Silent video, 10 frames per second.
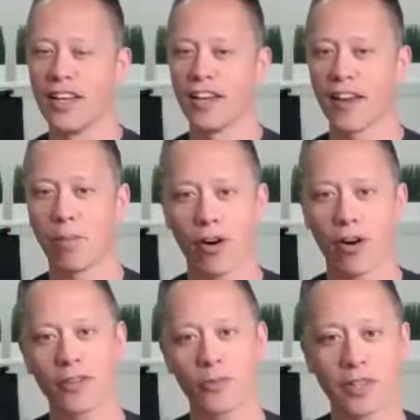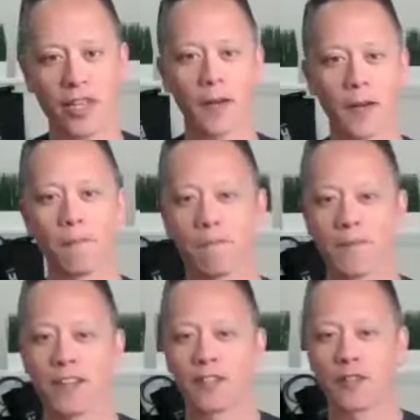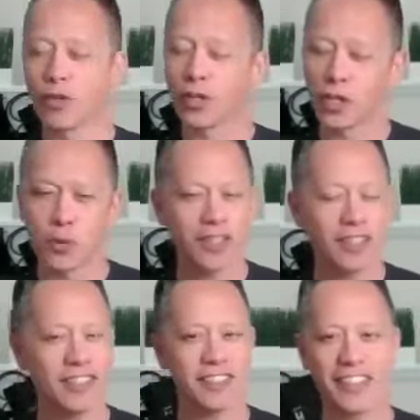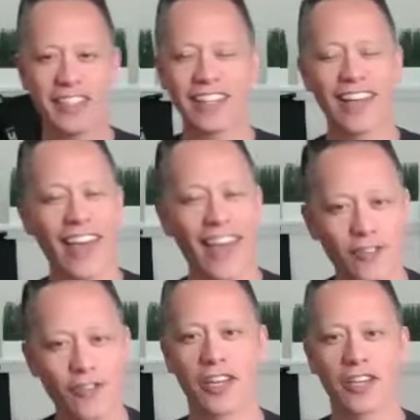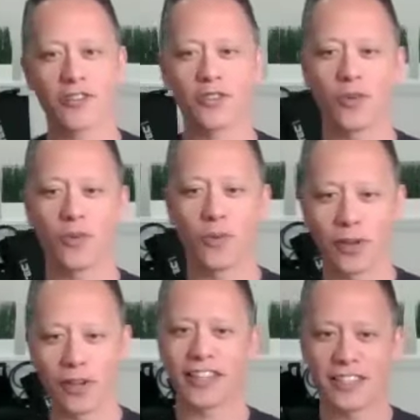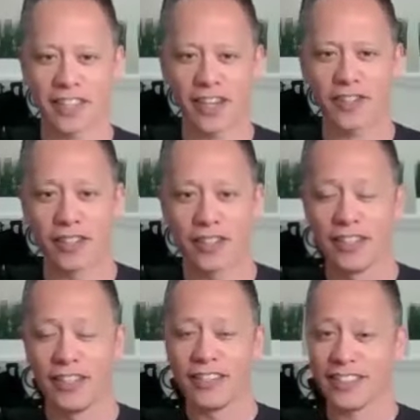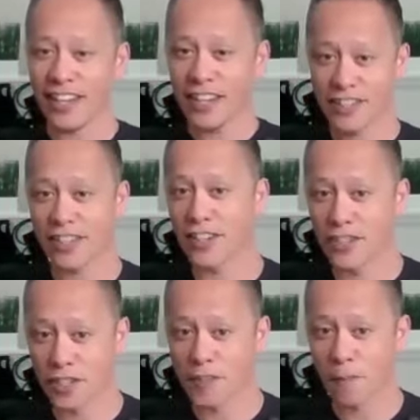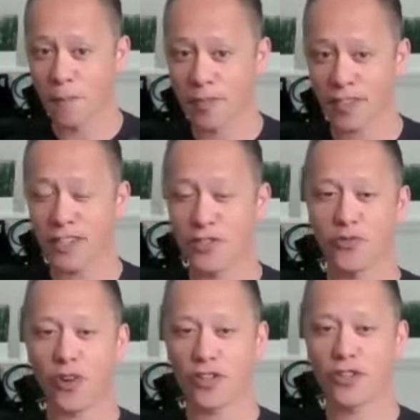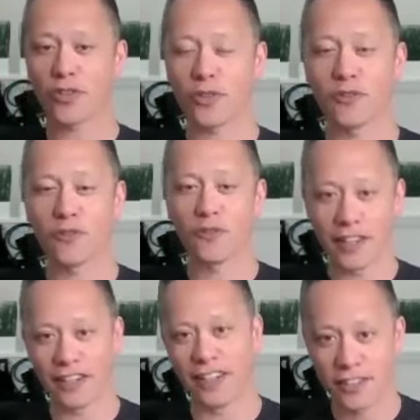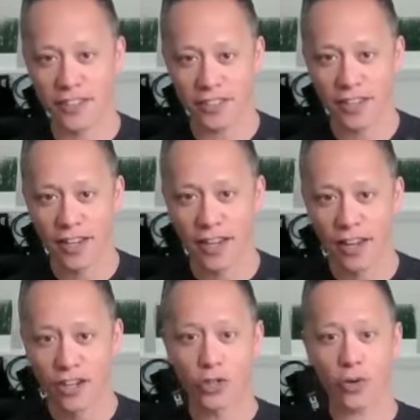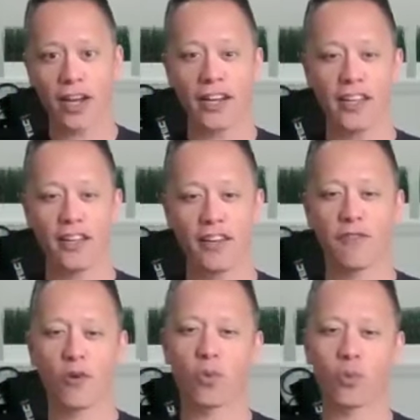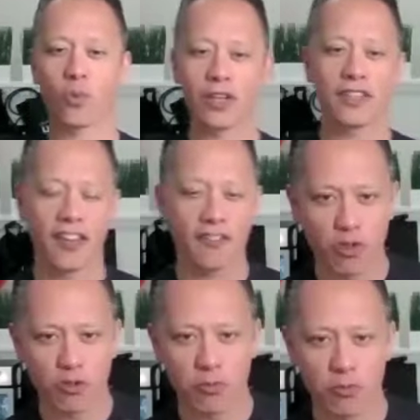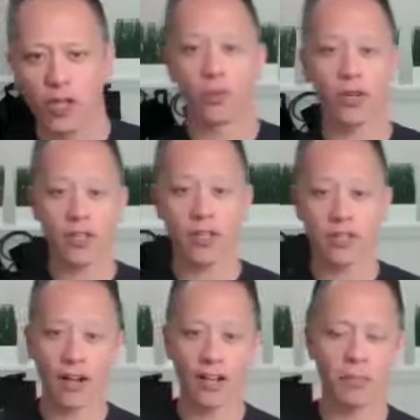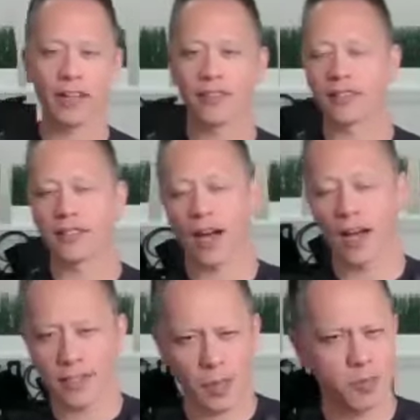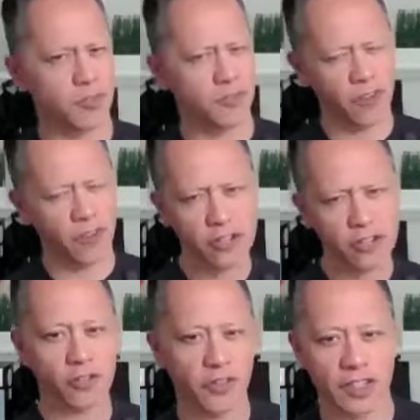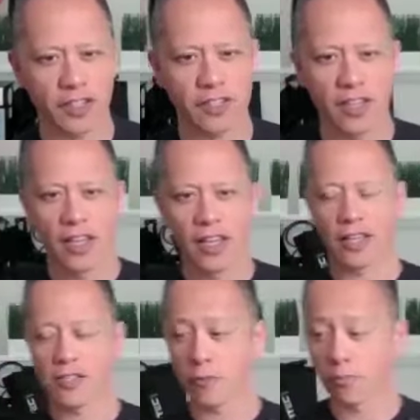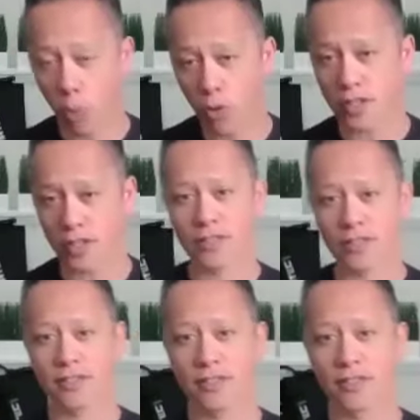And I partnered with them to bring you an easy and educational workday session. Today's session is functional fitness, training for real life movement. We're going to talk about this concept of functional fitness and its importance